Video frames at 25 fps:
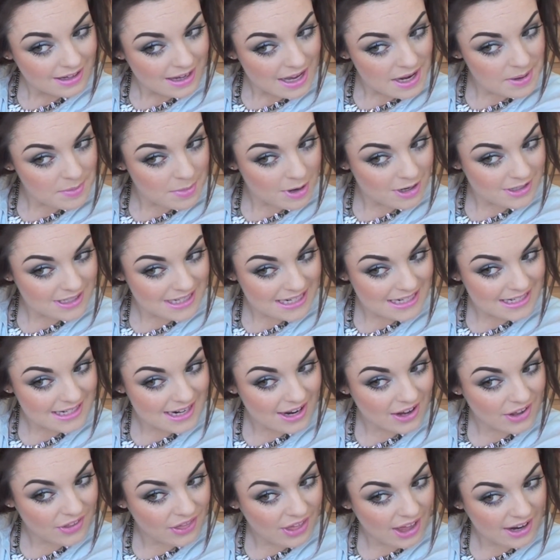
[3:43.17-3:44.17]
in more
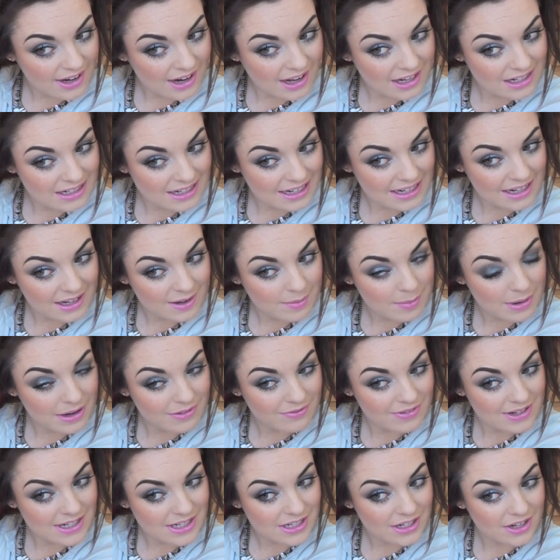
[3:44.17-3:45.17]
detail, then I'll link my
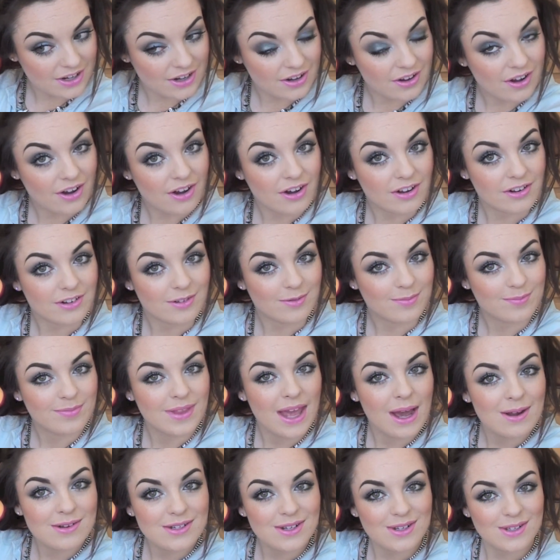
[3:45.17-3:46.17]
video on
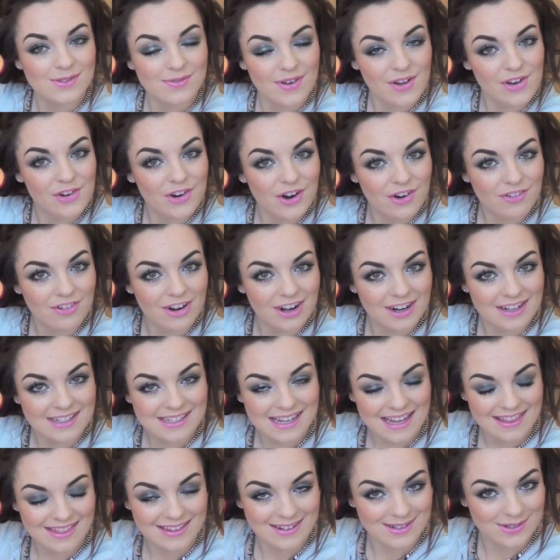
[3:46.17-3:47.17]
how to use Velcro rollers
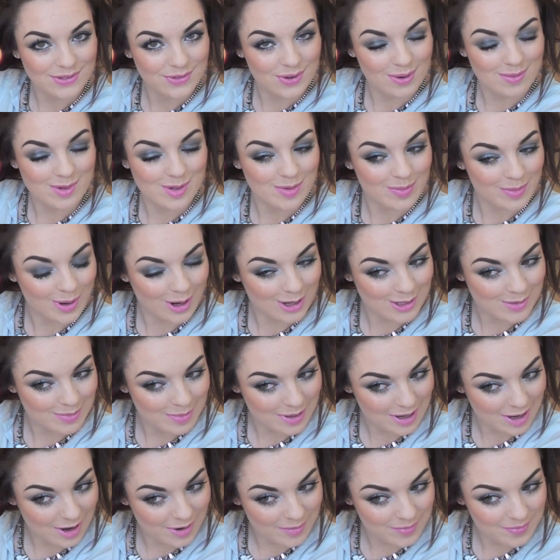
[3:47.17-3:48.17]
in the description box
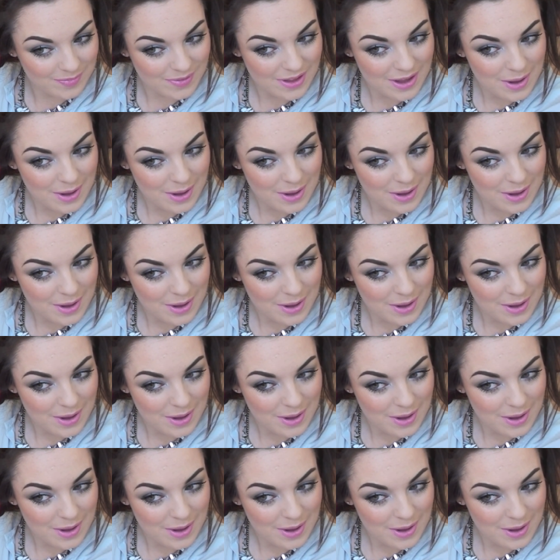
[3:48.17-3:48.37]
below.